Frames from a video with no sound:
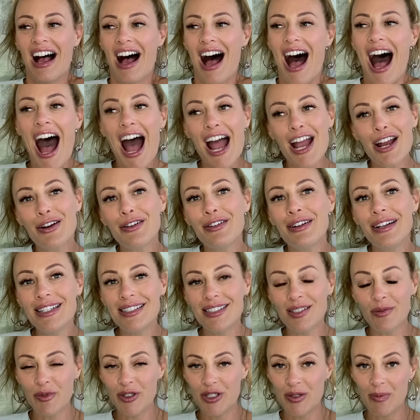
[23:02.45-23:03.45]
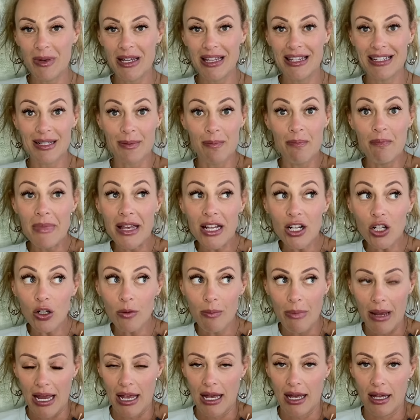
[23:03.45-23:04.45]
hiring someone to be this
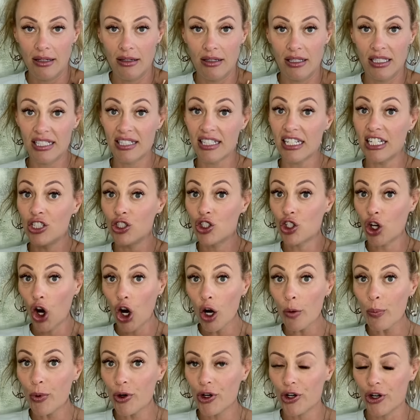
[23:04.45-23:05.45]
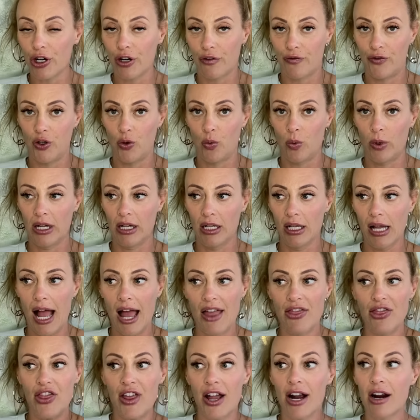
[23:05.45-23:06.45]
middleman, this interpreter, if you will,
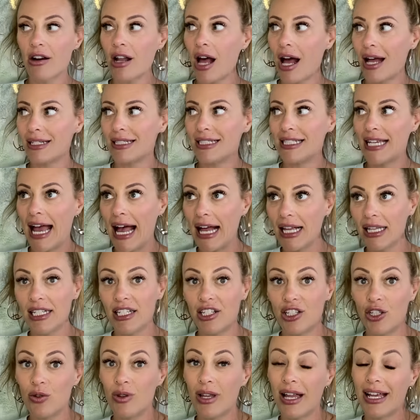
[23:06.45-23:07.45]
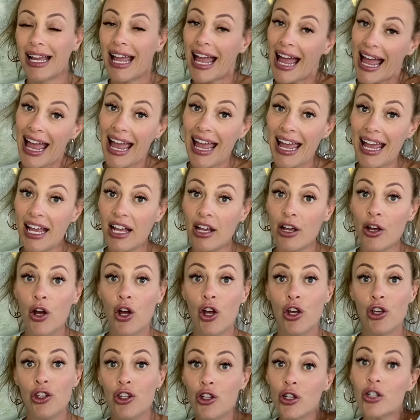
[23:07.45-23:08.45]
and they're not telling you like, hey,
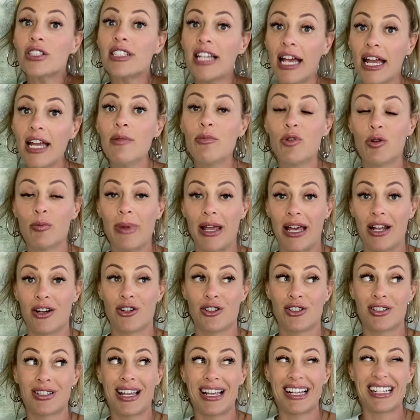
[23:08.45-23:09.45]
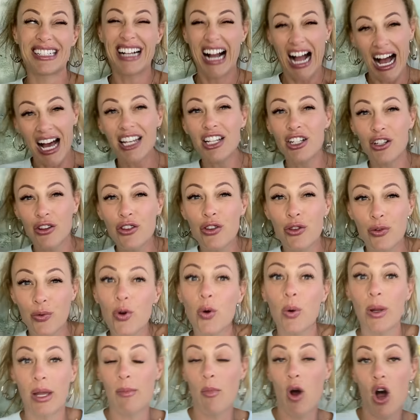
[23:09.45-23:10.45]
your table manners like kind of
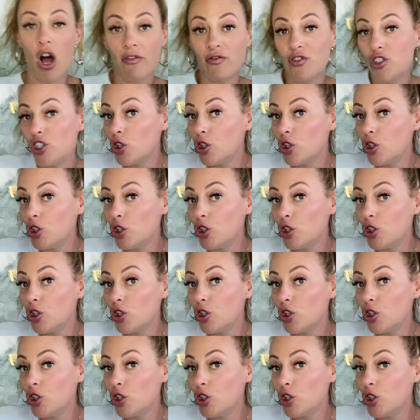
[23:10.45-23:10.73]
threw him off.